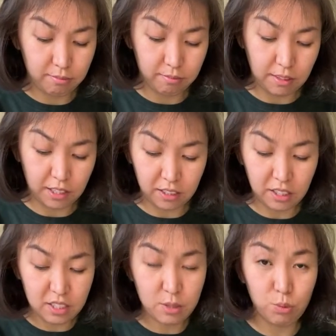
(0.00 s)
and
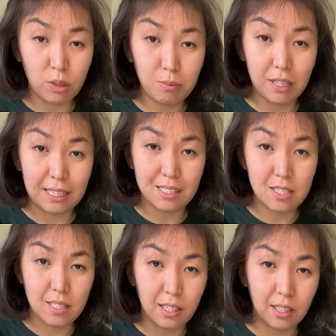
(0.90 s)
this will be like
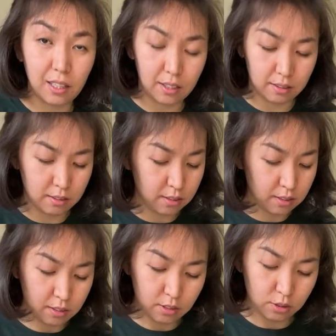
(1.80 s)
sticky.
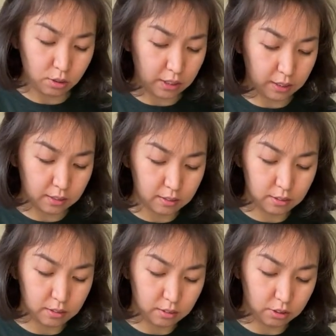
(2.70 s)
So like,
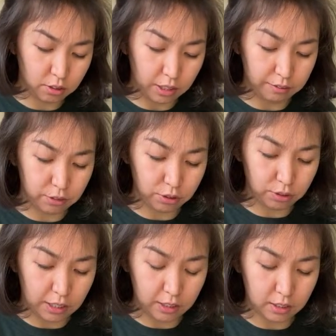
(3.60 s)
you don't have to do
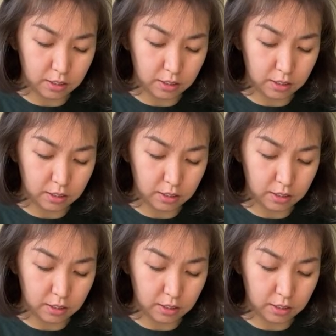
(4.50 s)
that.